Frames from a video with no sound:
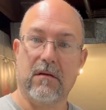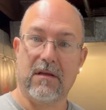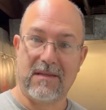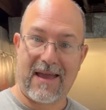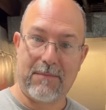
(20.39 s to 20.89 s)

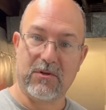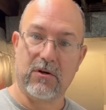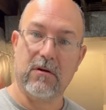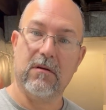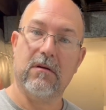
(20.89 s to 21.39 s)

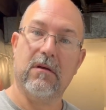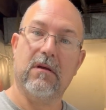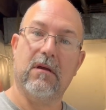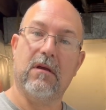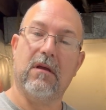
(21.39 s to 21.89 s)
adapter,
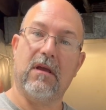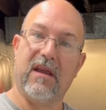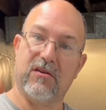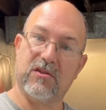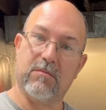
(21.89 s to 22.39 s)

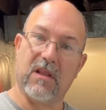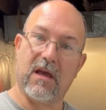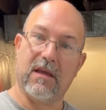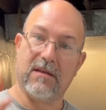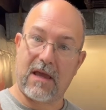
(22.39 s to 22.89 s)
air
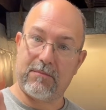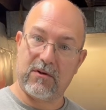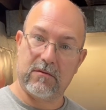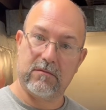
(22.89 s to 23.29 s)
supply adapter.